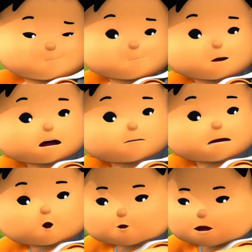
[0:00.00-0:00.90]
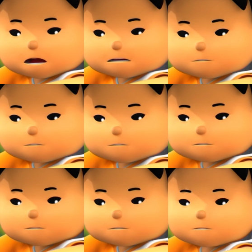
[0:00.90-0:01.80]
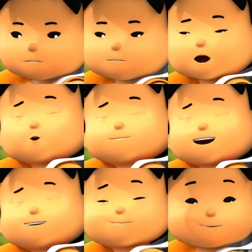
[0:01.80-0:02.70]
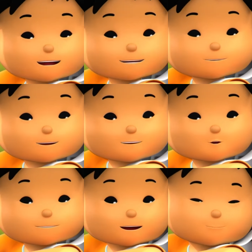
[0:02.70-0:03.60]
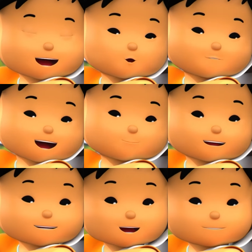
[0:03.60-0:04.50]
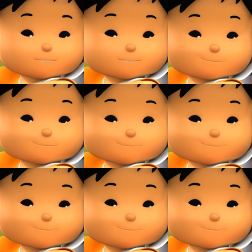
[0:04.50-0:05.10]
Maybe you're right. Okay, let's deliver to the bear family next.